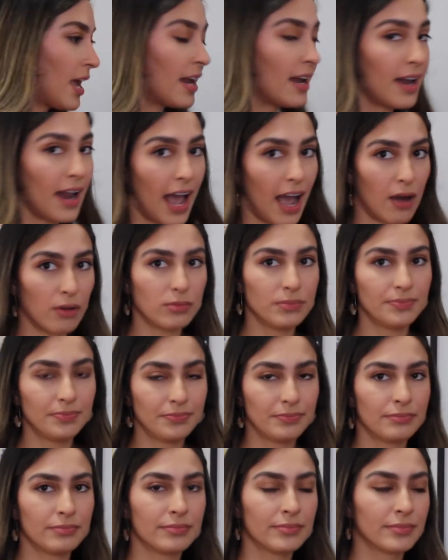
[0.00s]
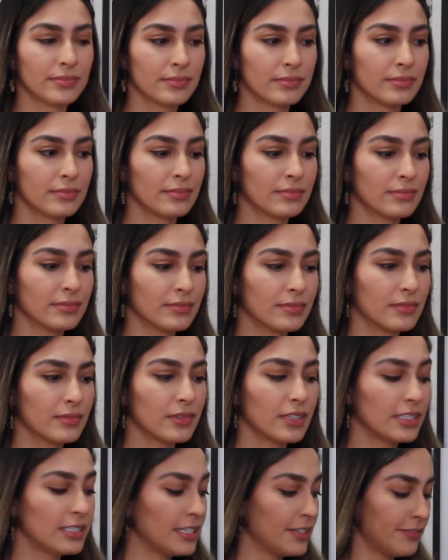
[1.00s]
And now,
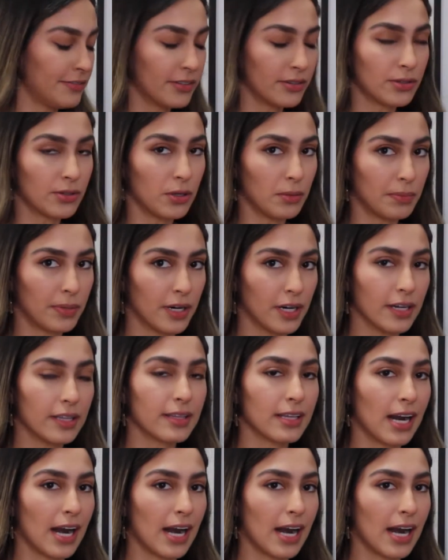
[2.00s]
the difficult part